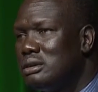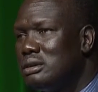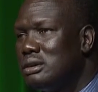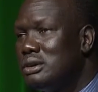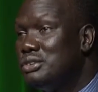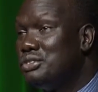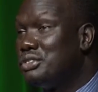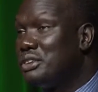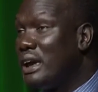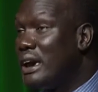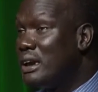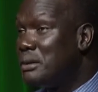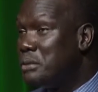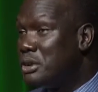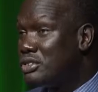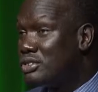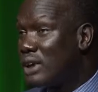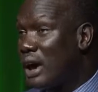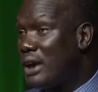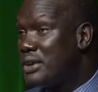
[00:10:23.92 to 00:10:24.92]
stand
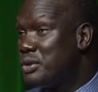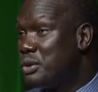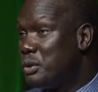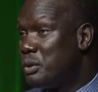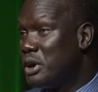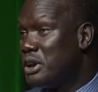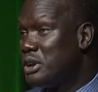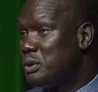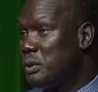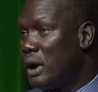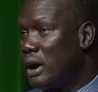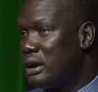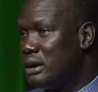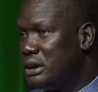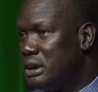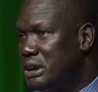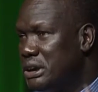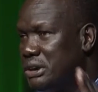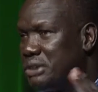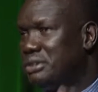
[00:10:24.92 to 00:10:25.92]
beside you when you are in
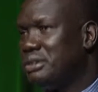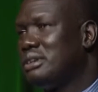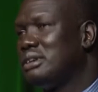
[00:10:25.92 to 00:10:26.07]
need.